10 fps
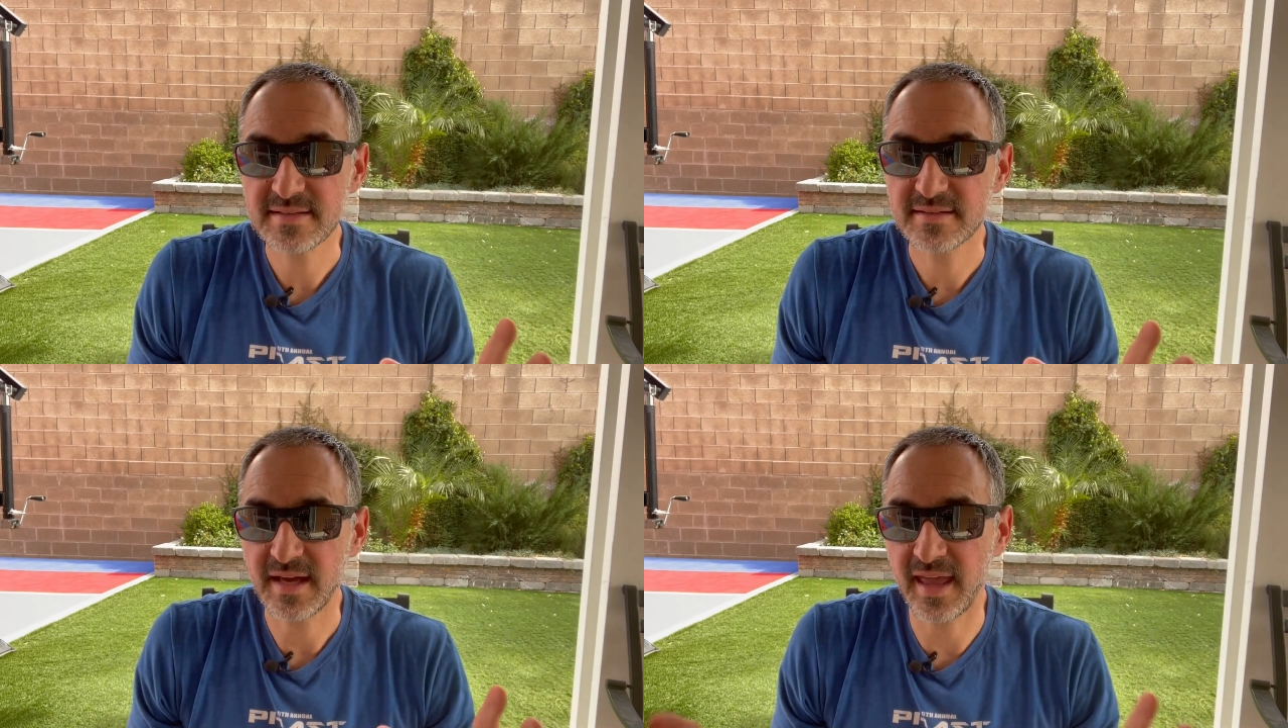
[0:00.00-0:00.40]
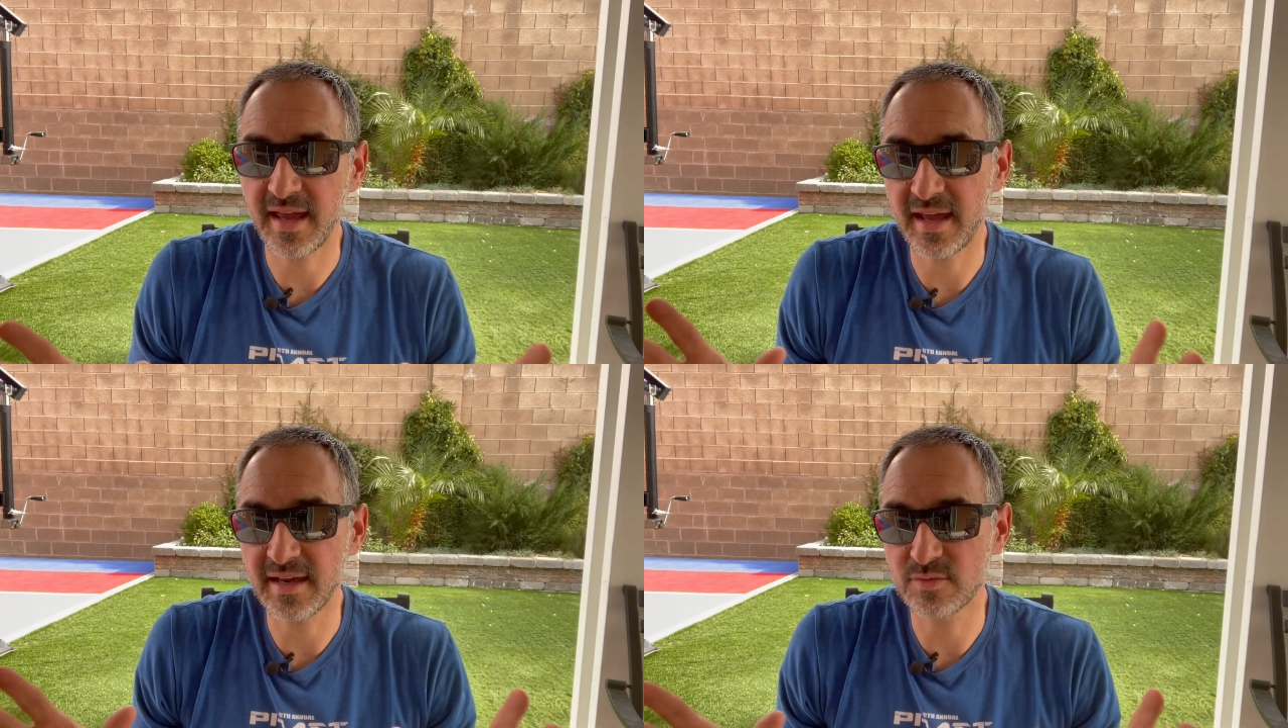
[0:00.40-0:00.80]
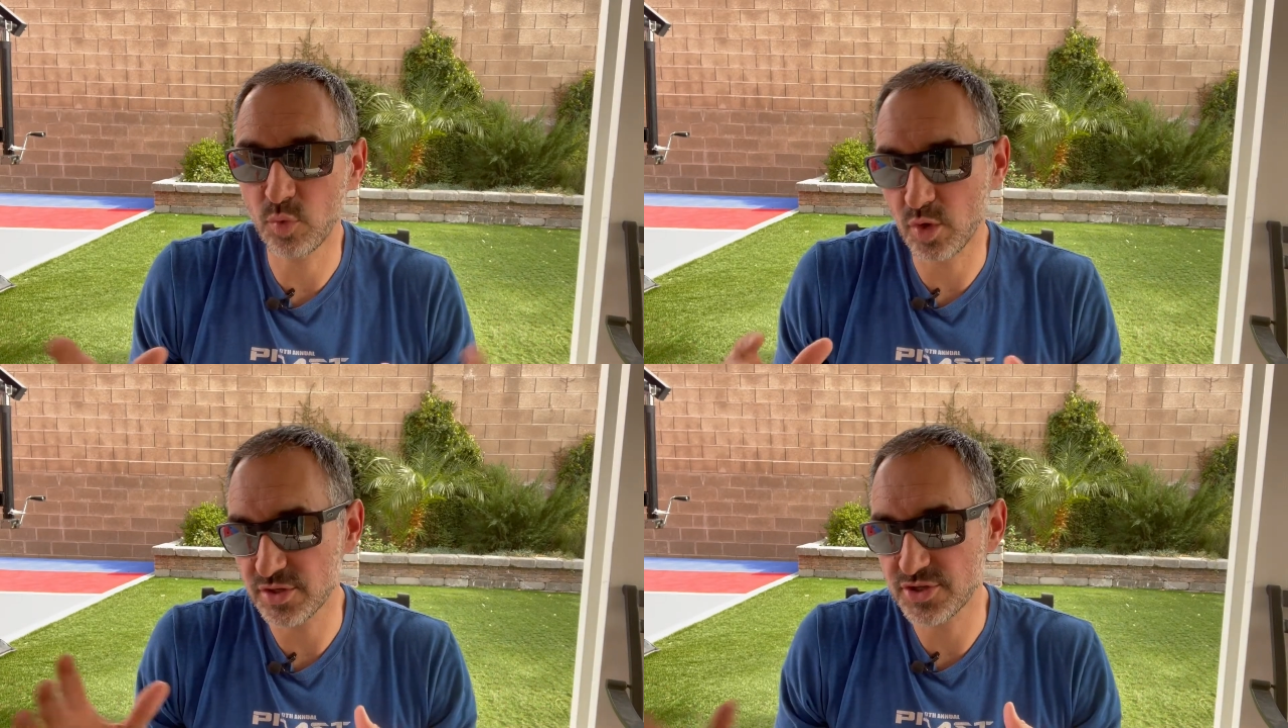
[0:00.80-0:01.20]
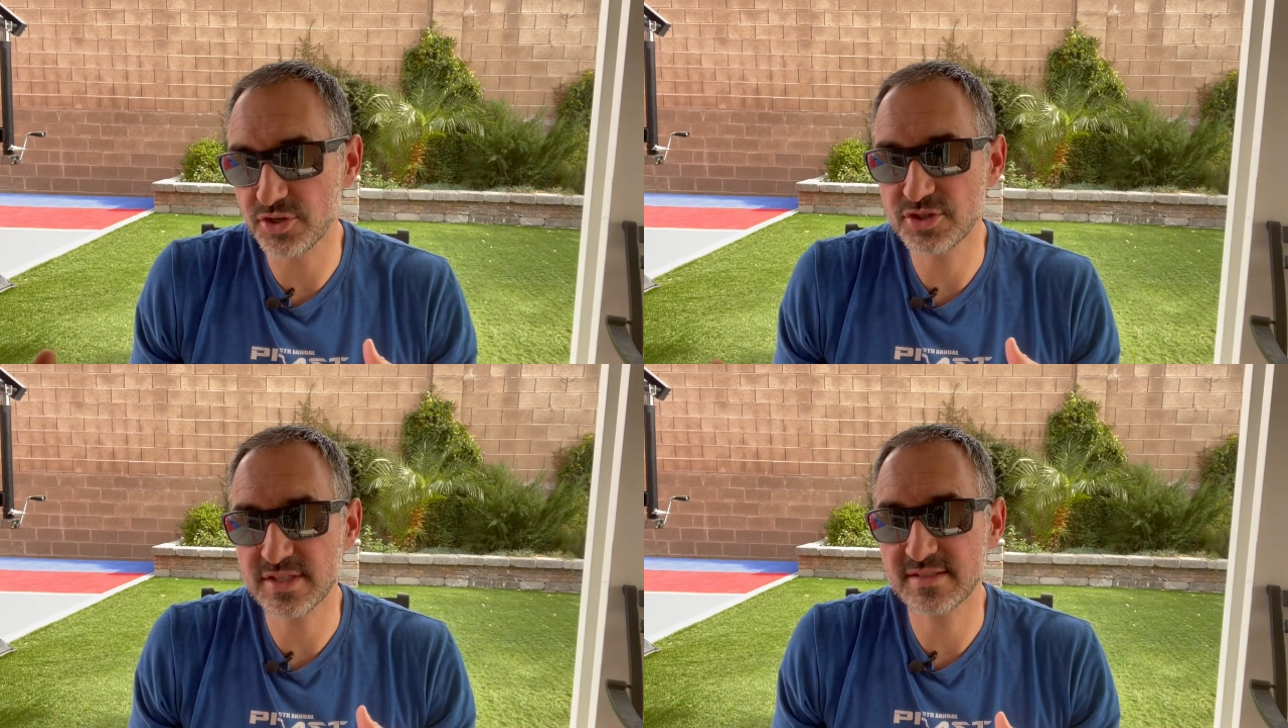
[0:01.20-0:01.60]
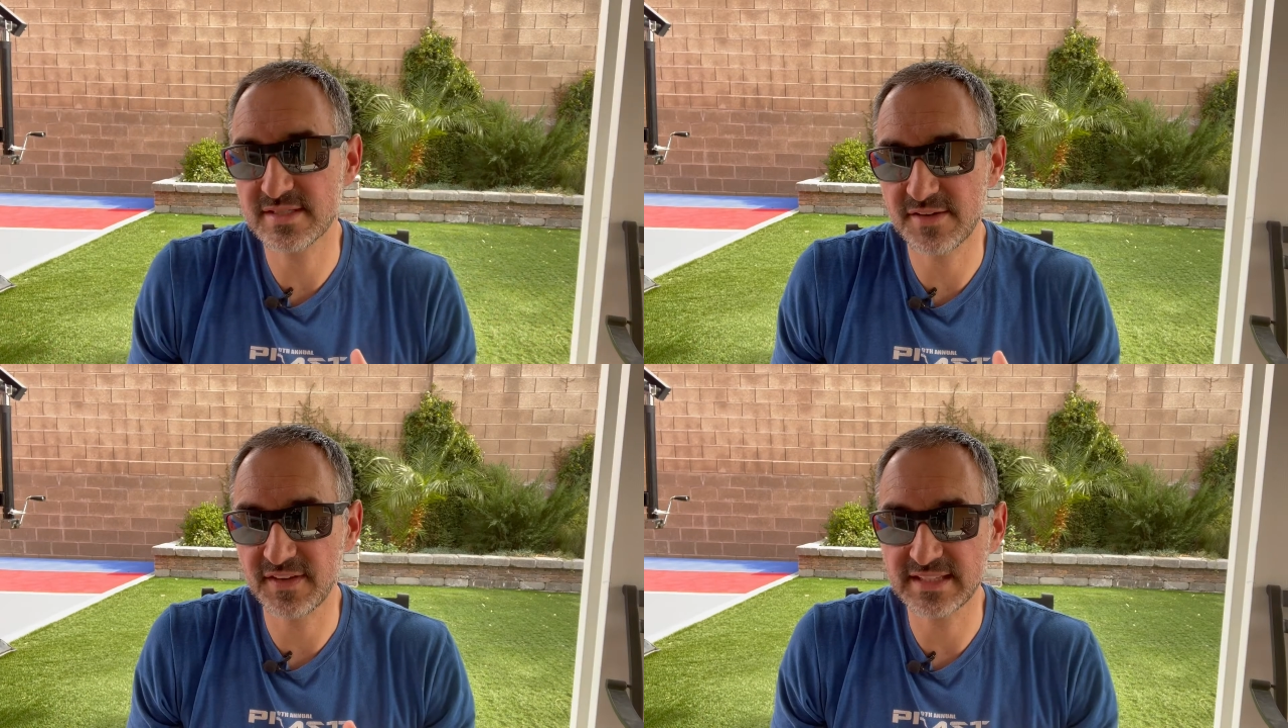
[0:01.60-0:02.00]
and word searches and
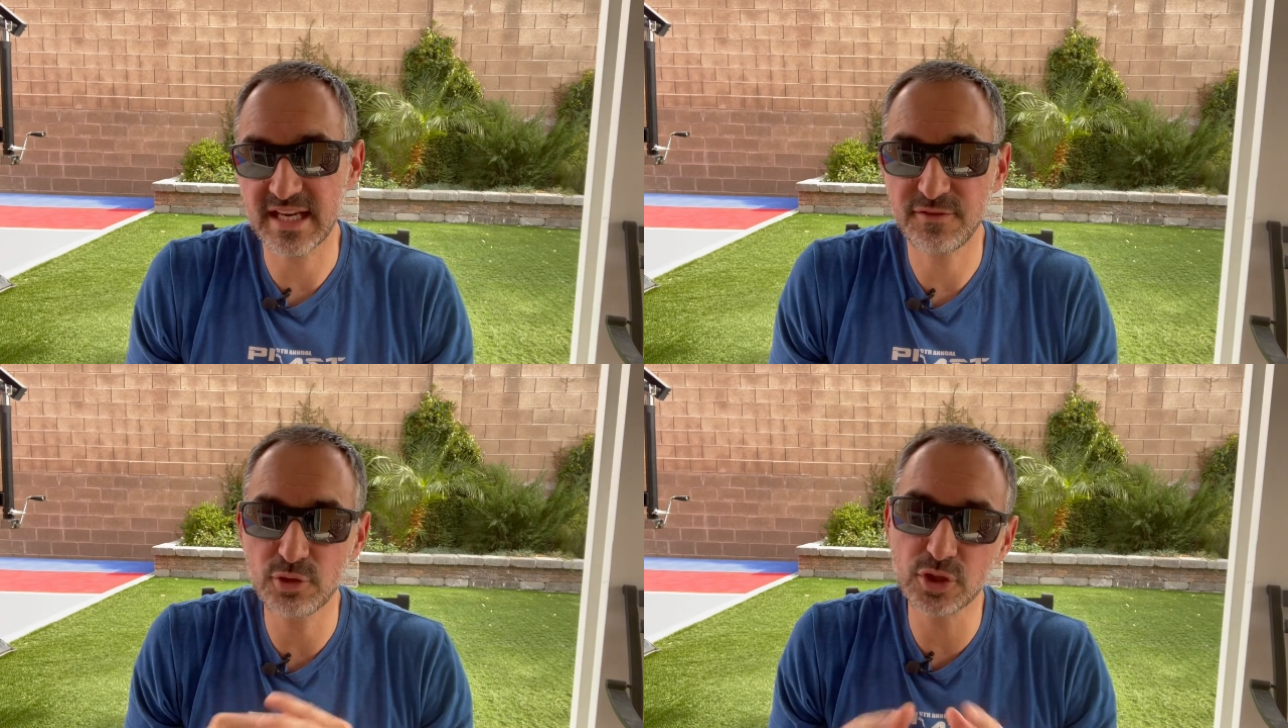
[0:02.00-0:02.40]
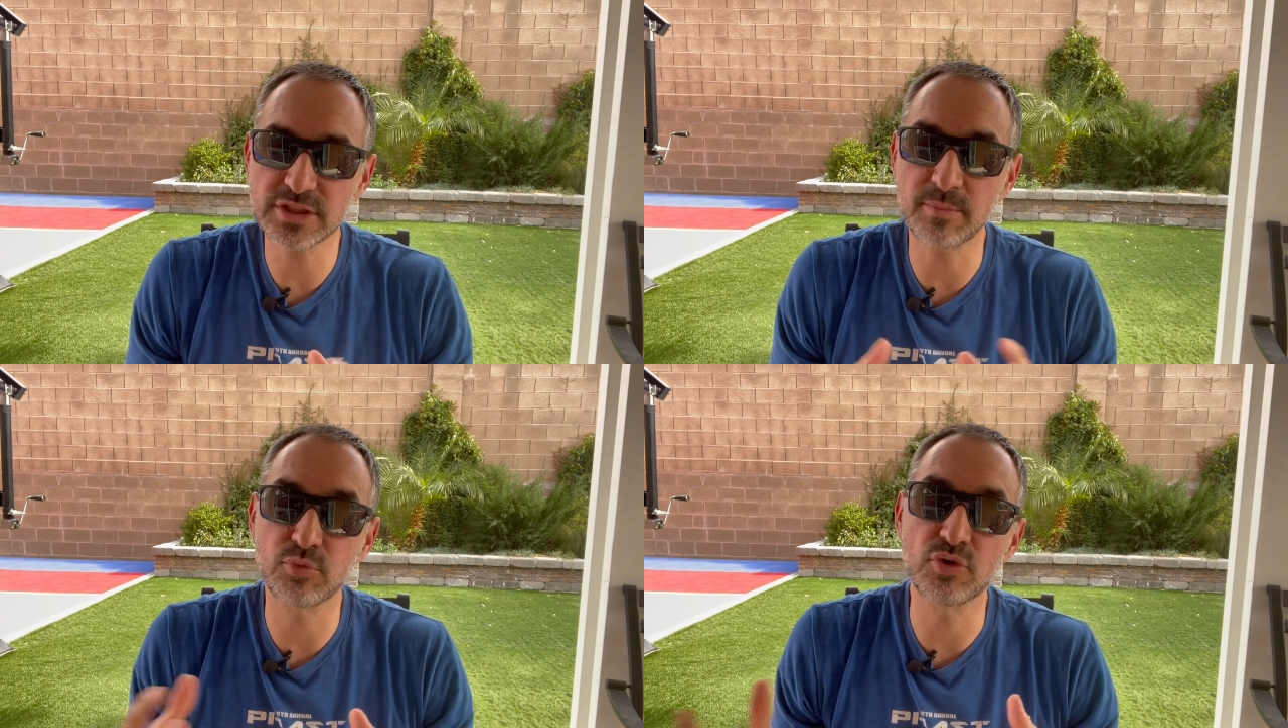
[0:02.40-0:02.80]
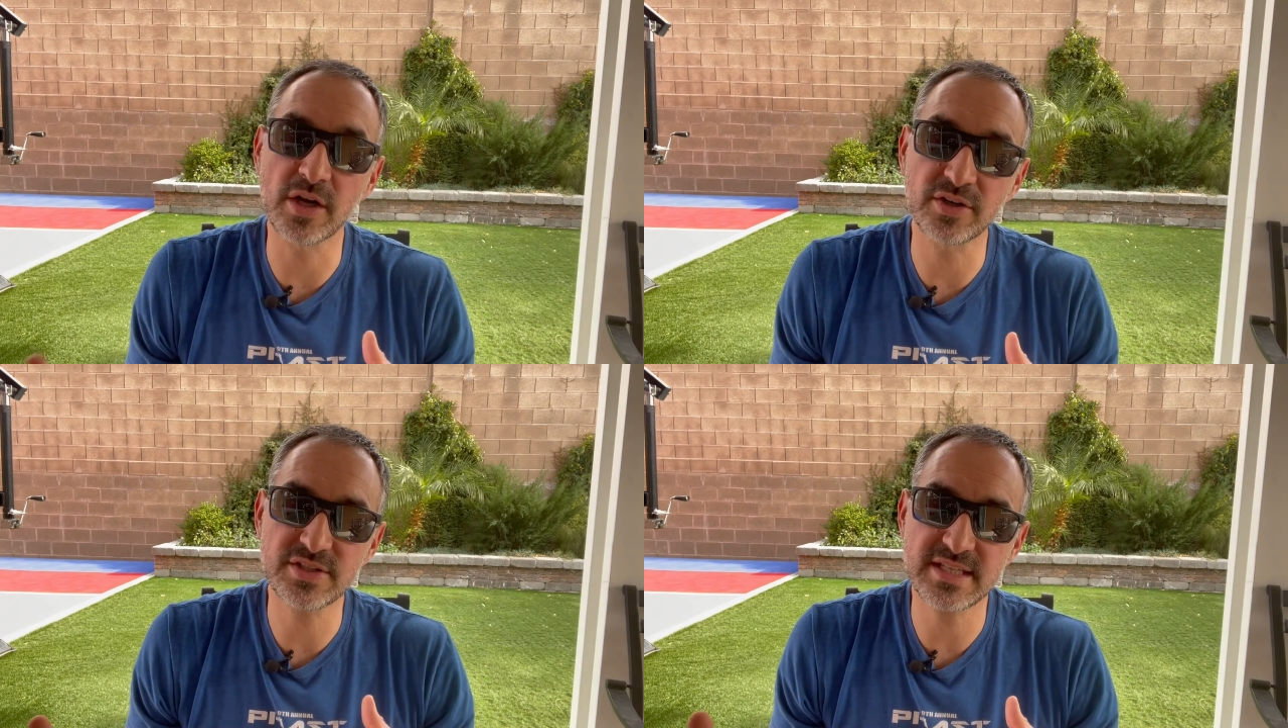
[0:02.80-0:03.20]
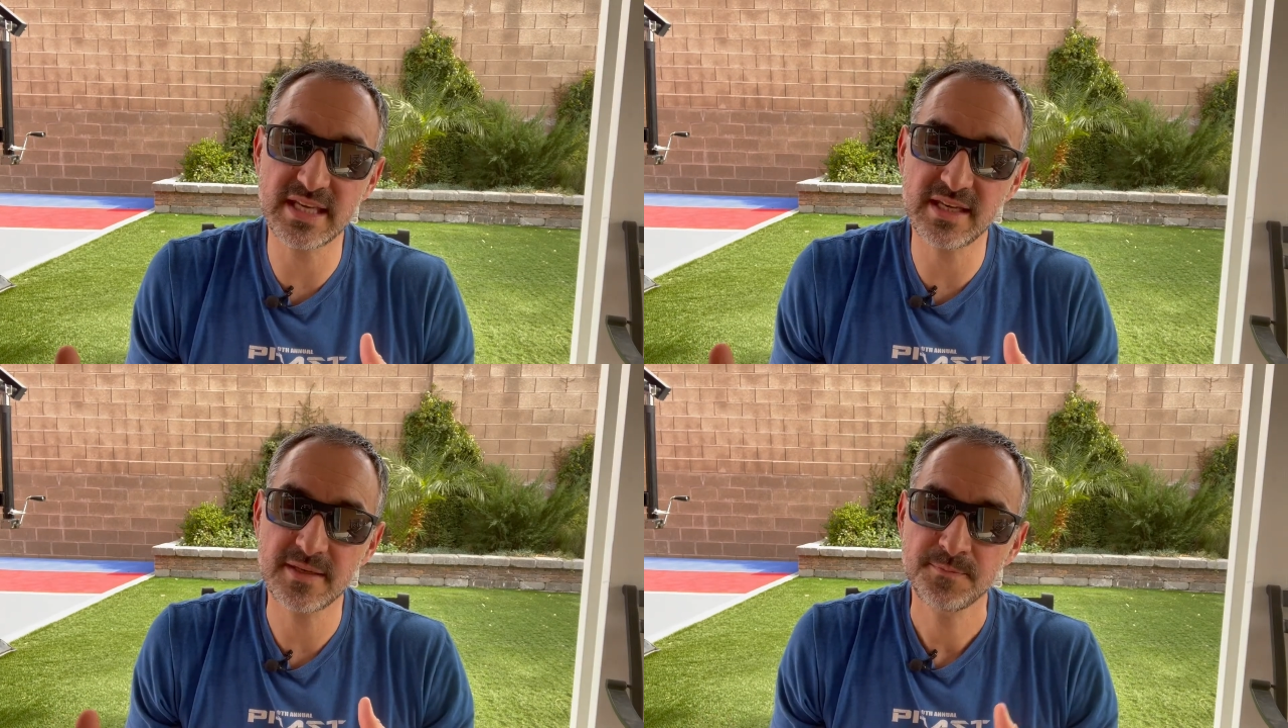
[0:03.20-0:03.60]
stuff like that, if you looked up runner's knee,